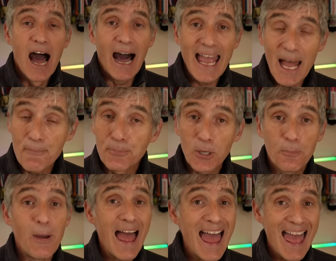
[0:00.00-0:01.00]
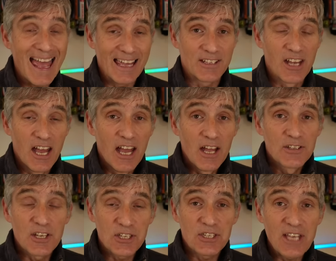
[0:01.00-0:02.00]
I am prepared
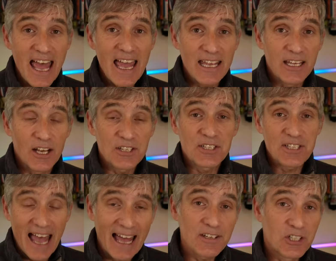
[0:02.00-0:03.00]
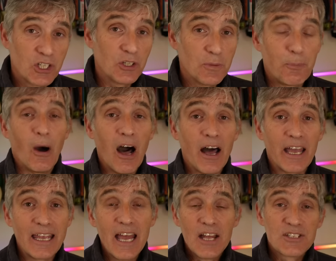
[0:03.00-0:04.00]
to say a sad
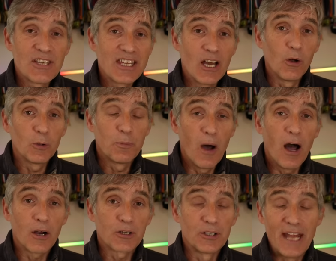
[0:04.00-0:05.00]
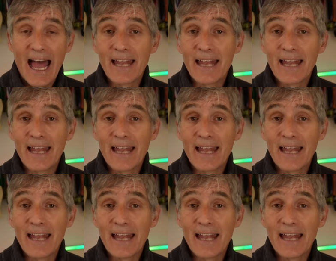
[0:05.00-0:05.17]
goodbye to the old Parkrun,